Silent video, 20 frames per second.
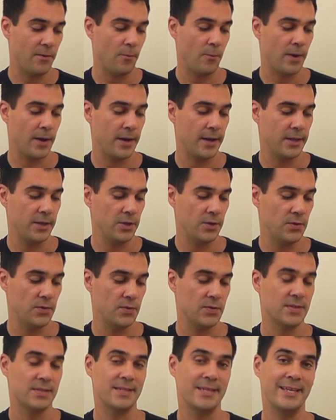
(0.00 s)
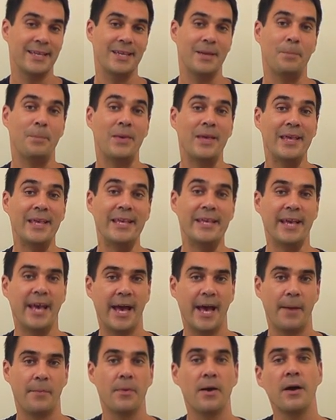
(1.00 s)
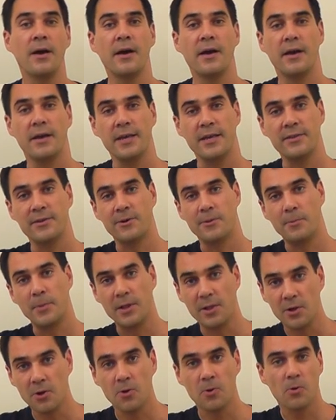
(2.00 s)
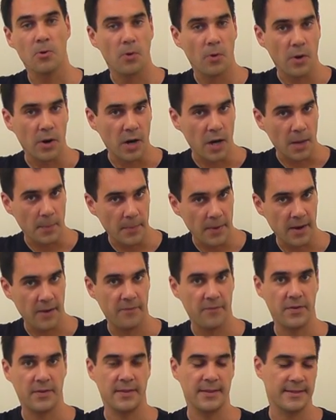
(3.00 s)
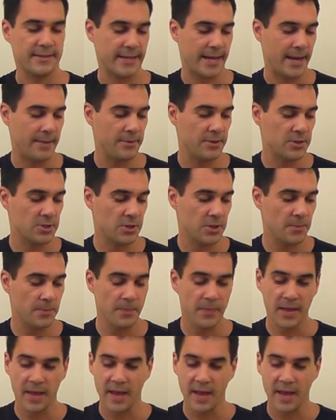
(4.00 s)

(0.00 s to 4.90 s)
when you see PM either below or above the tablature.